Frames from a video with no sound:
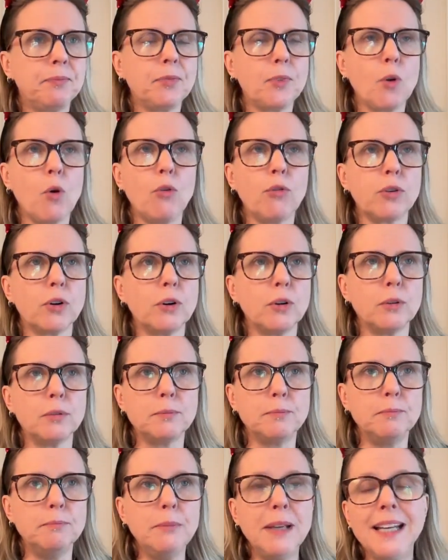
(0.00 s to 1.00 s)
over
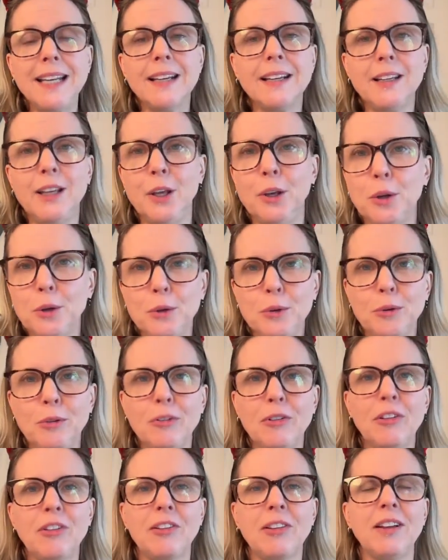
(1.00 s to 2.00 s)
media
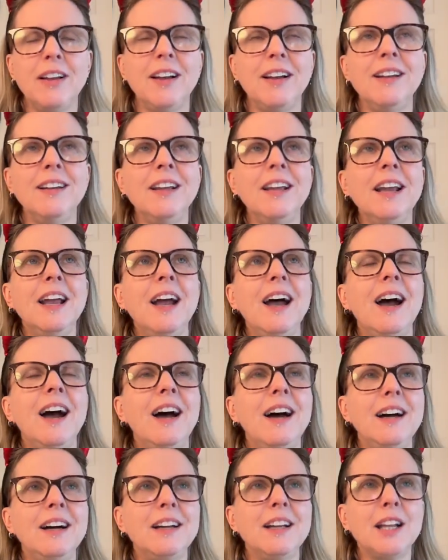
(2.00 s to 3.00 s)
use,
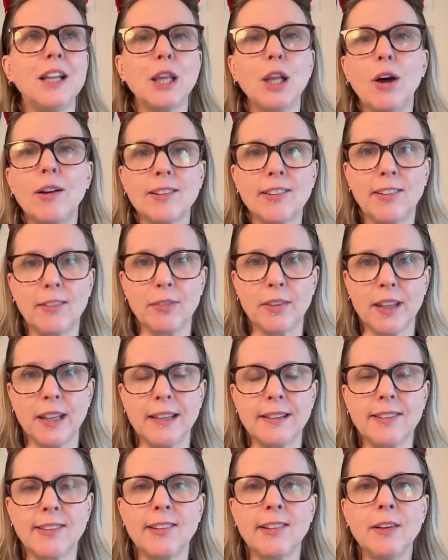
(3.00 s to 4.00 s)
lots of
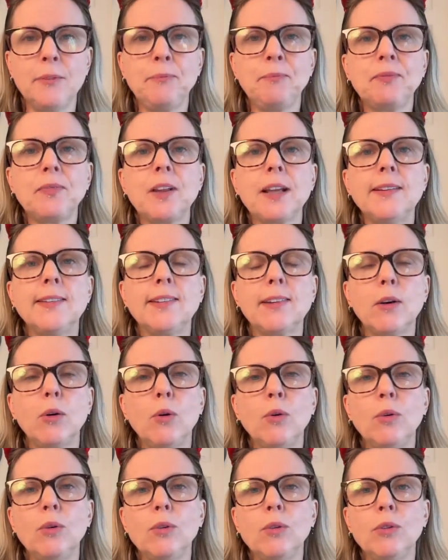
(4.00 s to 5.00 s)
things.
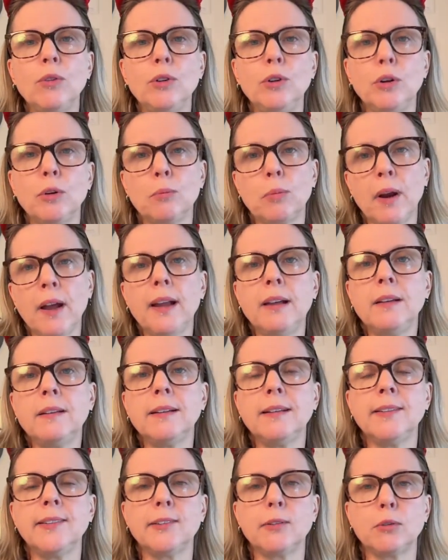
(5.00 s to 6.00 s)
So your brand
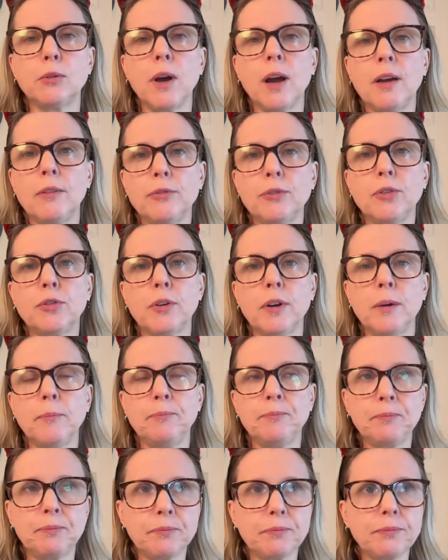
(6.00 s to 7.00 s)
is derived
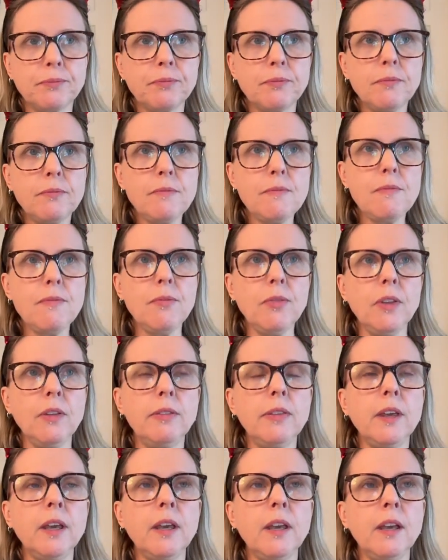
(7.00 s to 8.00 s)
from
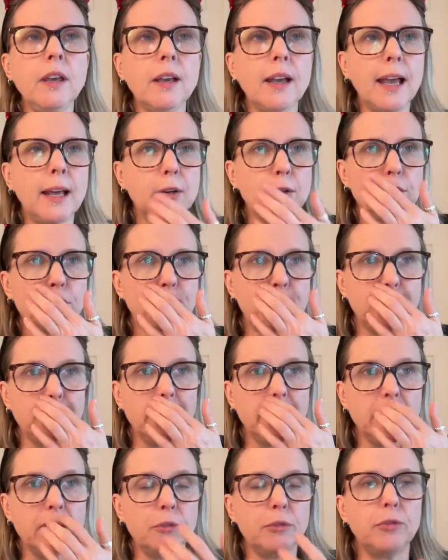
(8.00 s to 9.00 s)
the
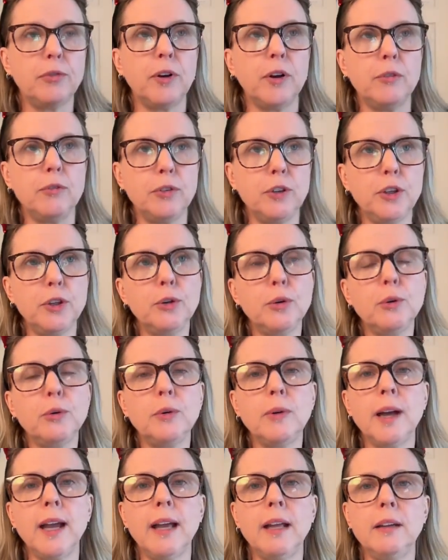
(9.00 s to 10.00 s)
energy of
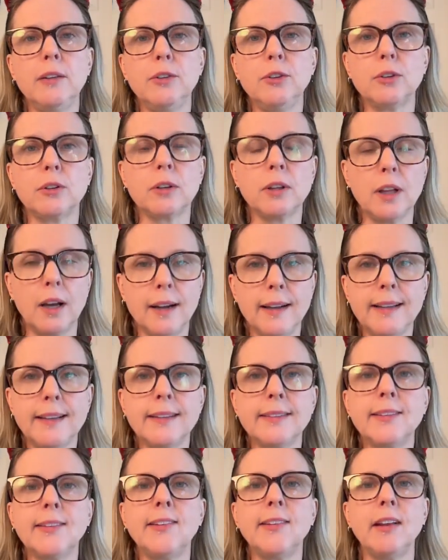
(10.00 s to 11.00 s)
you and your
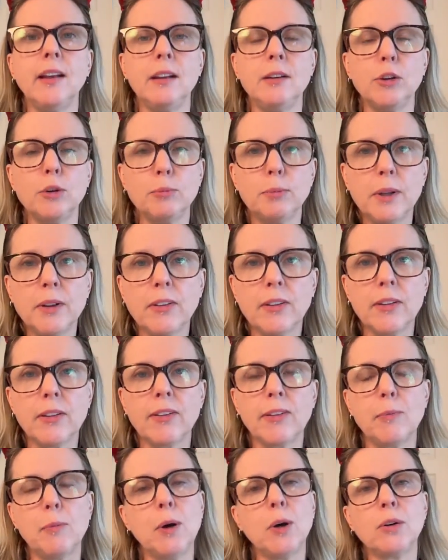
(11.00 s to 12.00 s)
clients and your
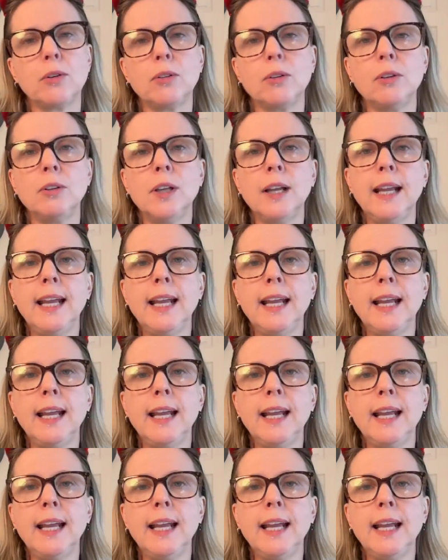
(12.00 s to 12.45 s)
business model,